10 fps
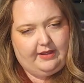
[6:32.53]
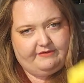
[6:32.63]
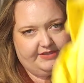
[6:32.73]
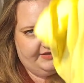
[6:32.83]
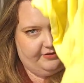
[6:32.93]
have
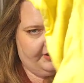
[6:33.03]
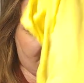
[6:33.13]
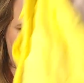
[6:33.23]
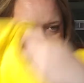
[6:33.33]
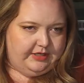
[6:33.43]
this other
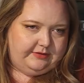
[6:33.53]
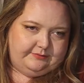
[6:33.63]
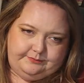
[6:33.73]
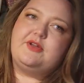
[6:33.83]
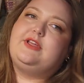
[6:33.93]
yellow one.
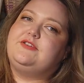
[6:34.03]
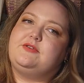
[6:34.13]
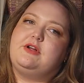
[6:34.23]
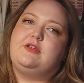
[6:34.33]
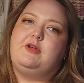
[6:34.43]
So I used
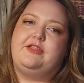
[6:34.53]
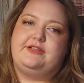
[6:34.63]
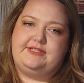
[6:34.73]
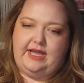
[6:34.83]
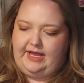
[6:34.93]
to wear them all the
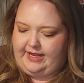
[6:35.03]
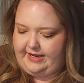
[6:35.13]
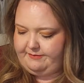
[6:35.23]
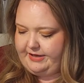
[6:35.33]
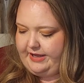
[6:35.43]

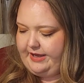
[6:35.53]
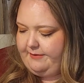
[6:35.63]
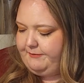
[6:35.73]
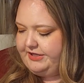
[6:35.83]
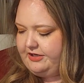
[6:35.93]
time
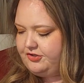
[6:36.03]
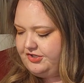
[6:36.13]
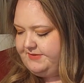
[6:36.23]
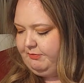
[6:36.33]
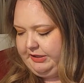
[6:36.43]
but they're
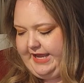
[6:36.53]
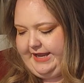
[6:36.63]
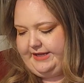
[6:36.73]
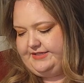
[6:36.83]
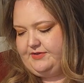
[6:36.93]
just
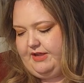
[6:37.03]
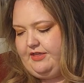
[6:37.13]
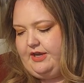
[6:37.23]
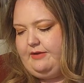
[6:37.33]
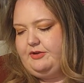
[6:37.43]
blank. So I
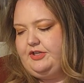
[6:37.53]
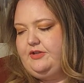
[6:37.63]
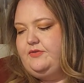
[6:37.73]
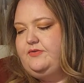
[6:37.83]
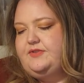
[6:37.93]
thought I would
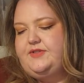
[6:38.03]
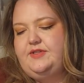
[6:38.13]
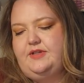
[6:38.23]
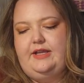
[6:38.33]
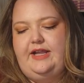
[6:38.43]

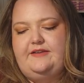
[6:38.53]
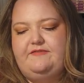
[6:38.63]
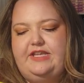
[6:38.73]
use kind of